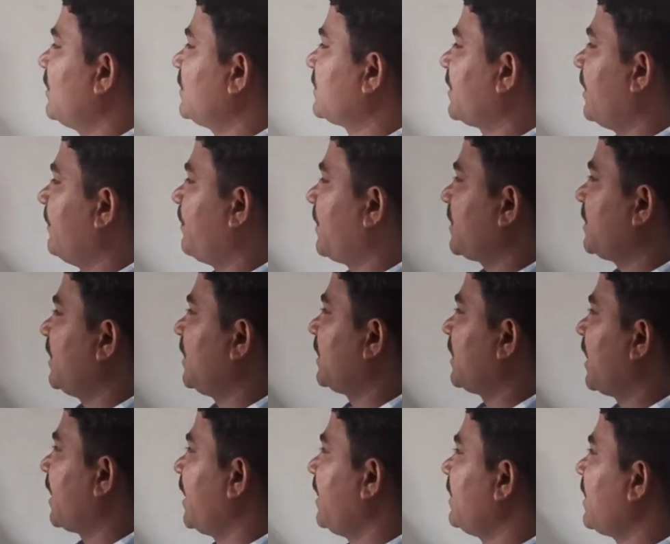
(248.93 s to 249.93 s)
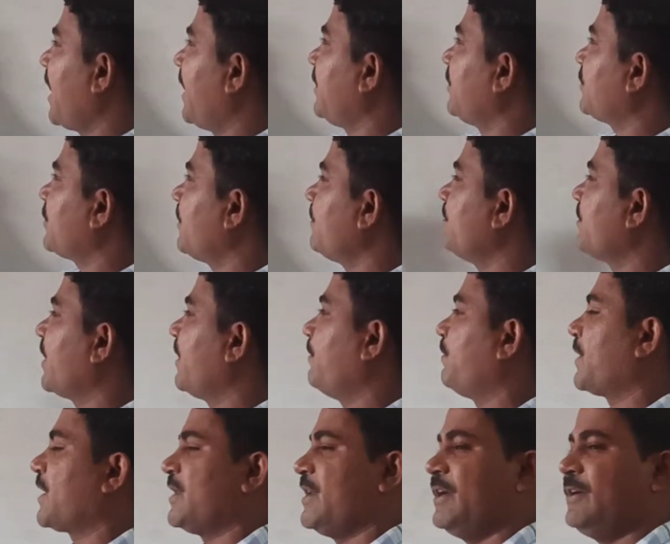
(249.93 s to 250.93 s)
this represent current and thumb
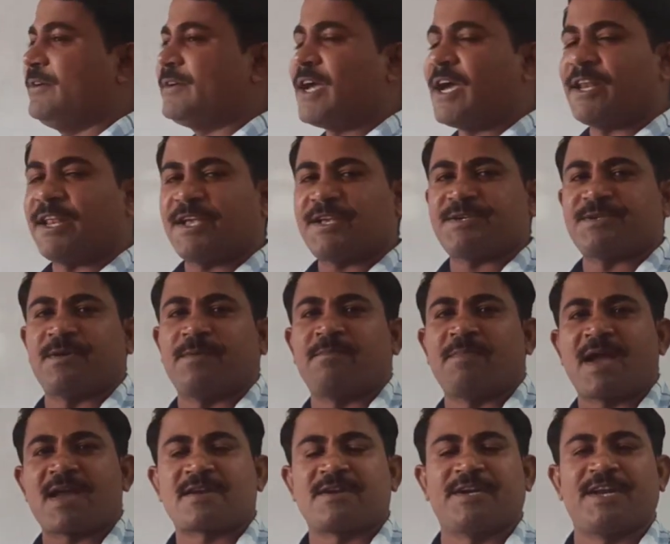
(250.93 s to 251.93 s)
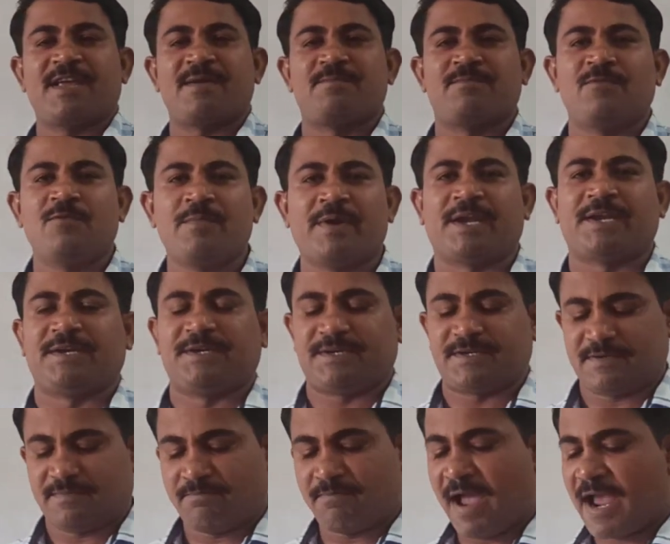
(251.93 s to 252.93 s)
represent direction of magnetic
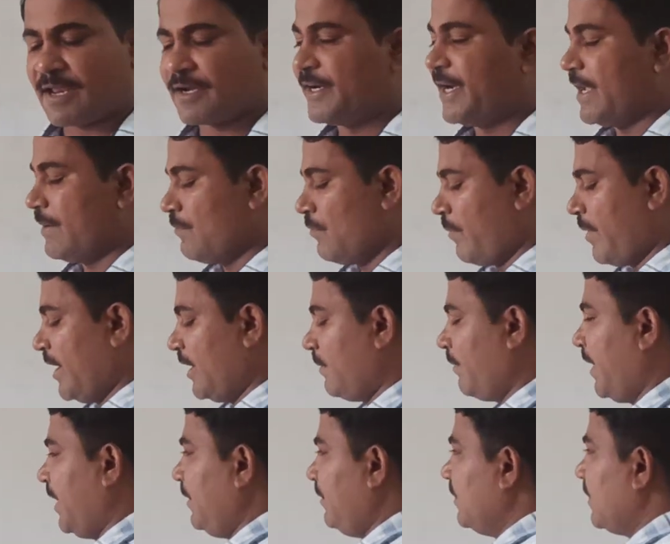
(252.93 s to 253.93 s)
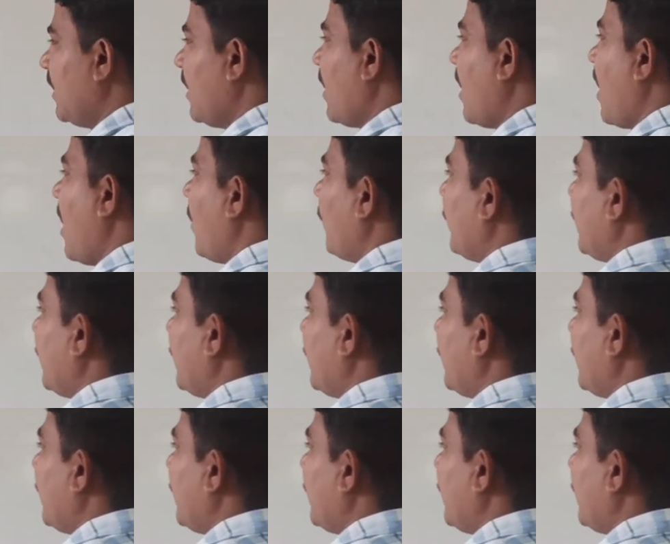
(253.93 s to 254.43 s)
moment. Magnetic moment means how